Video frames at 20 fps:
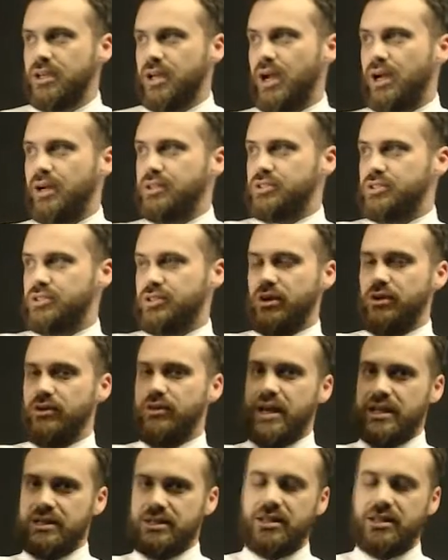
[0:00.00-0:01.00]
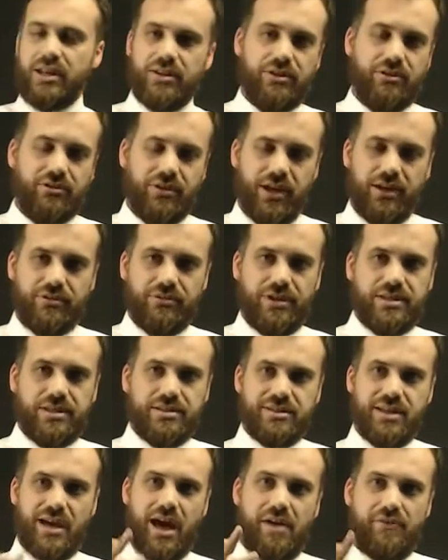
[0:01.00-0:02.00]
have it. So that's another great reason
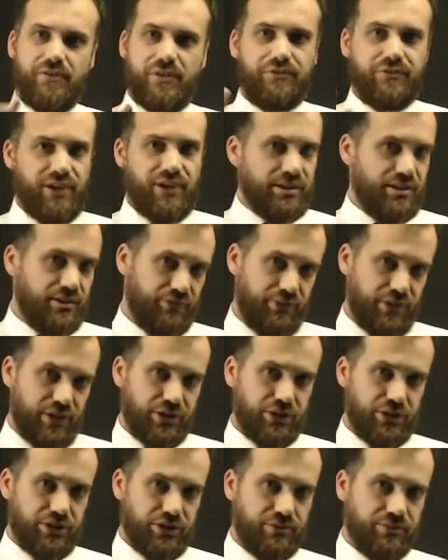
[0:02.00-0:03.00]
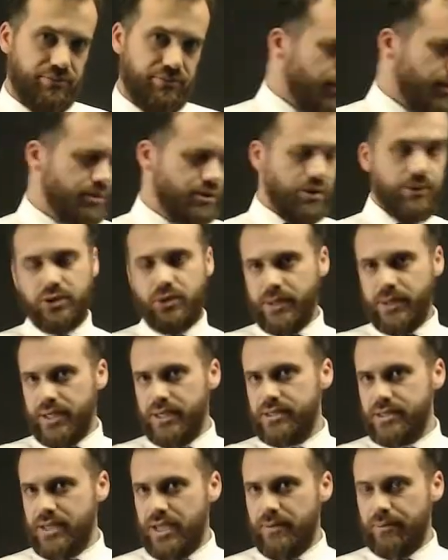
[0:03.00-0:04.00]
to have a vector function. So another
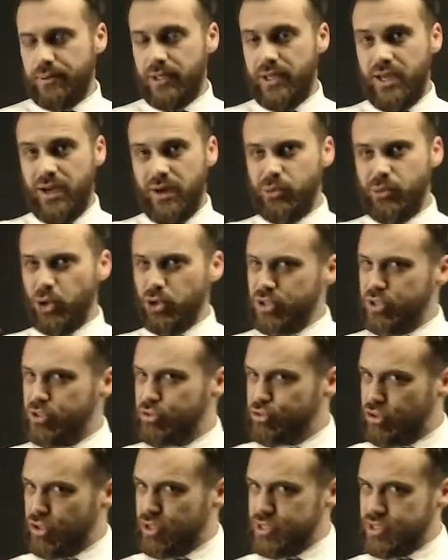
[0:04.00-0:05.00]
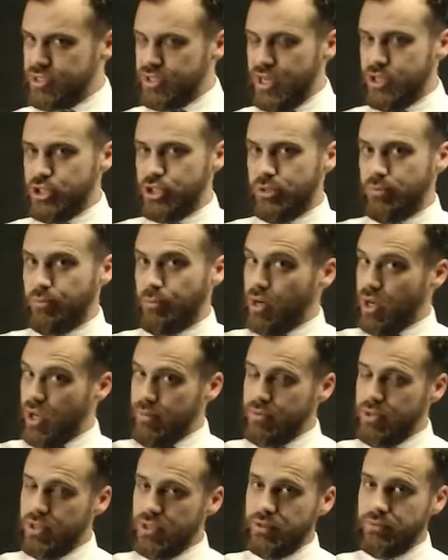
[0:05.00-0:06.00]
quick example here. I'm not going to try to sketch it, but
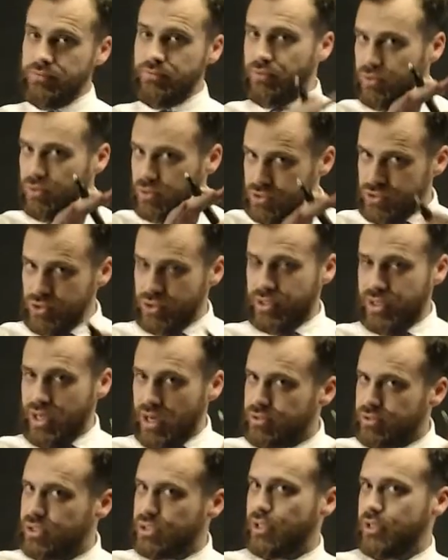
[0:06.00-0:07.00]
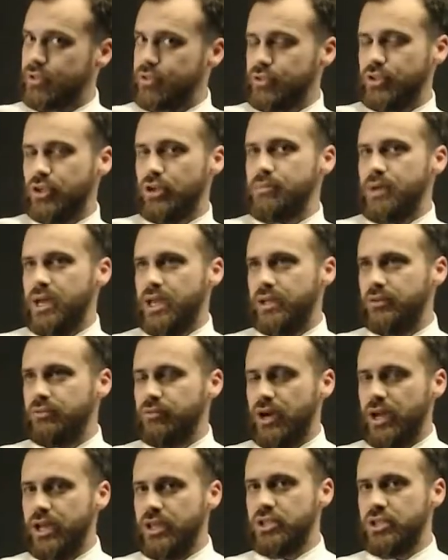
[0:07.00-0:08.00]
I am going to sort of calculate the domain and
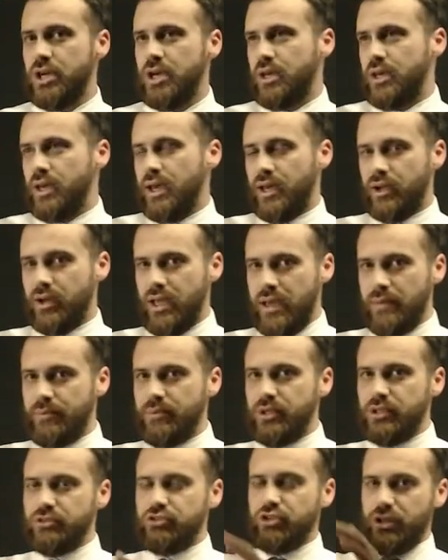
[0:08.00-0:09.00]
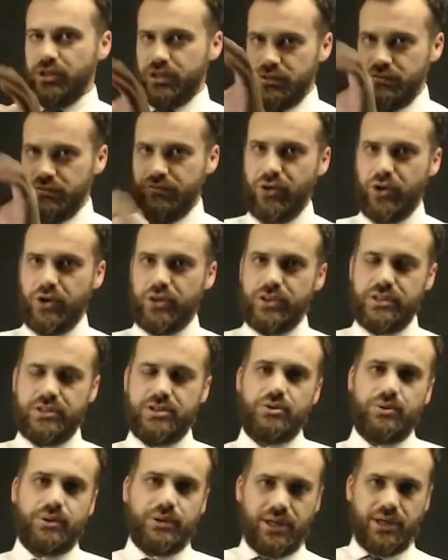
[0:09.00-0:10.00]
range, and I am going to try to convert
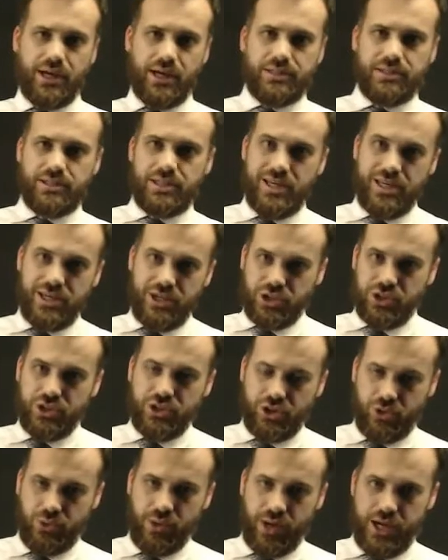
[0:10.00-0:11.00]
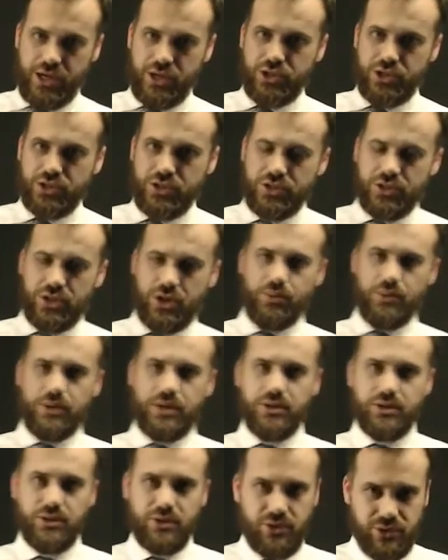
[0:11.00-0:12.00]
this to a Cartesian equation so you
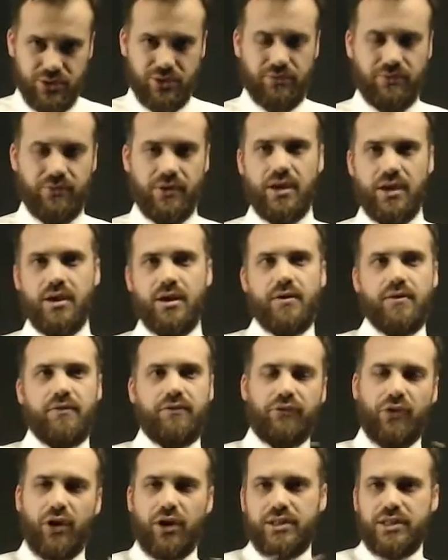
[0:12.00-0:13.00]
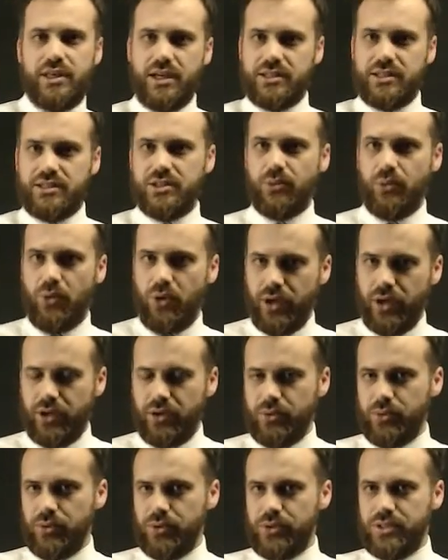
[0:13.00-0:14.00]
can sort of find the x and the y
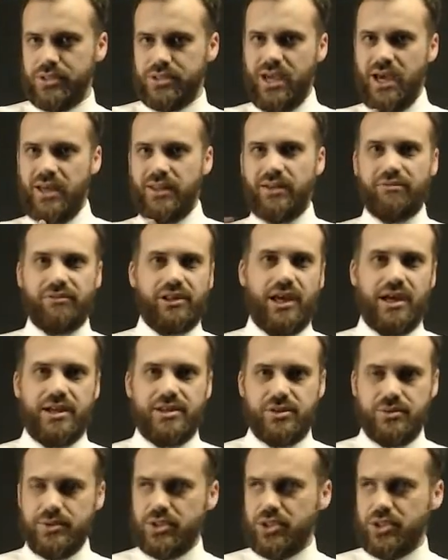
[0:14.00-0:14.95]
coordinates, how they relate to